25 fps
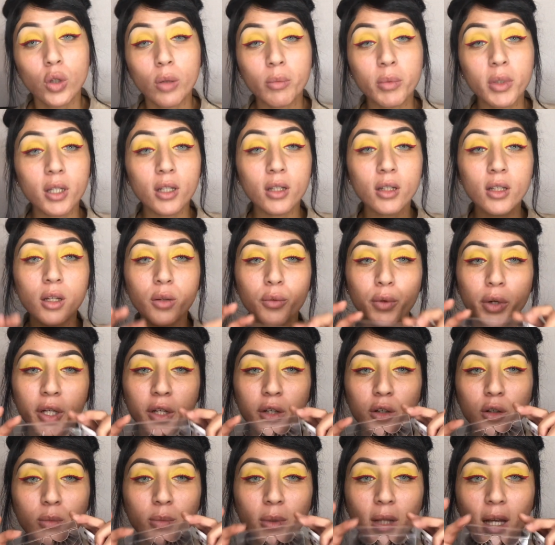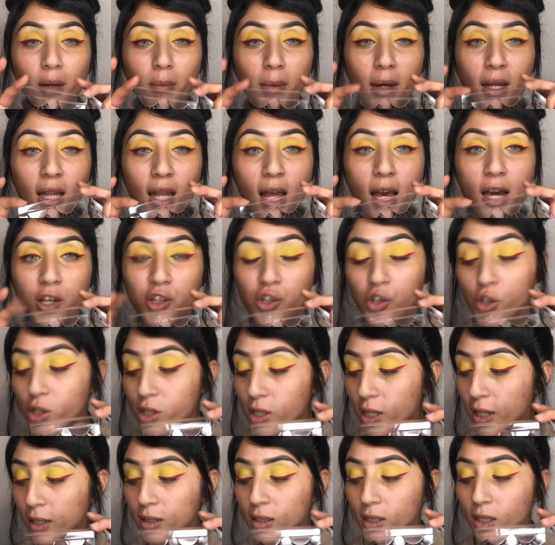So I'm gonna get ready to apply my
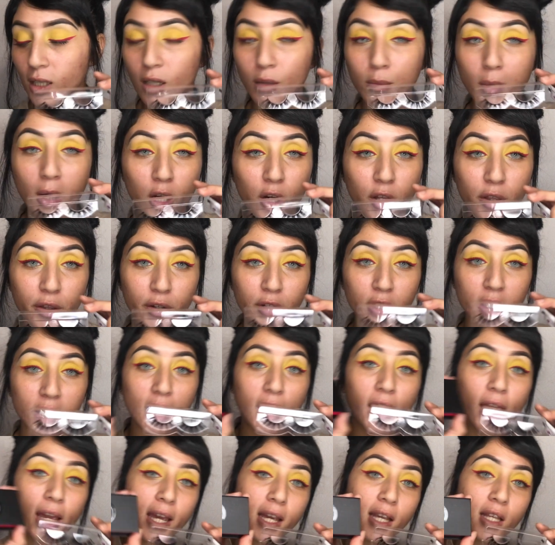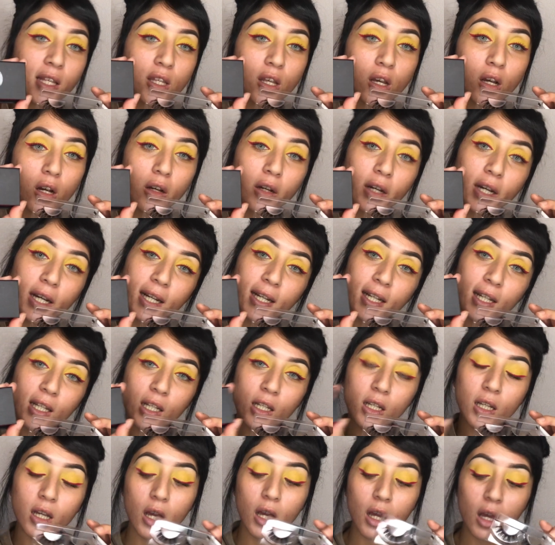lashes. I took them out of their case
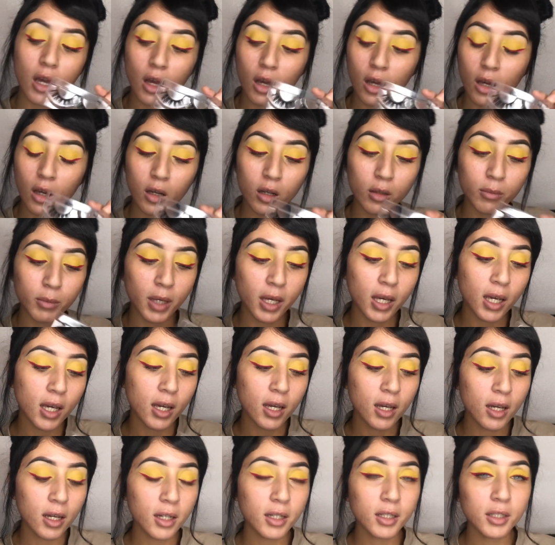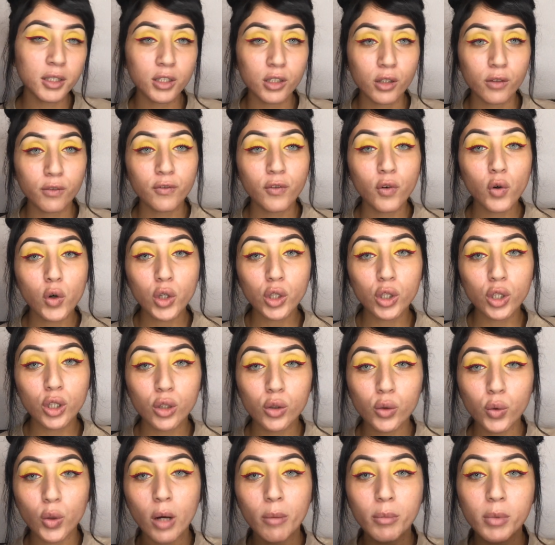already. And for
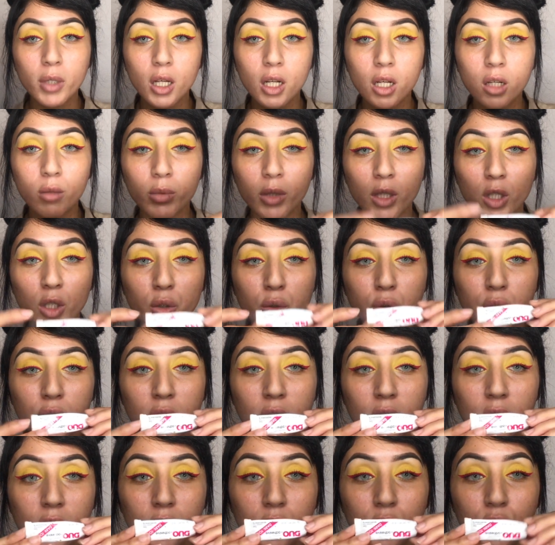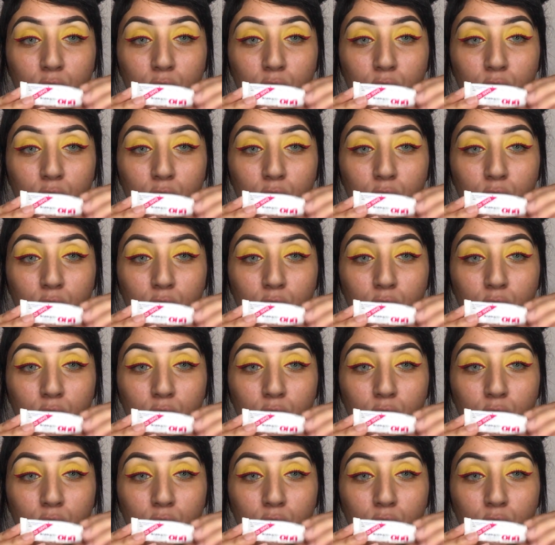glue, I'm gonna be using the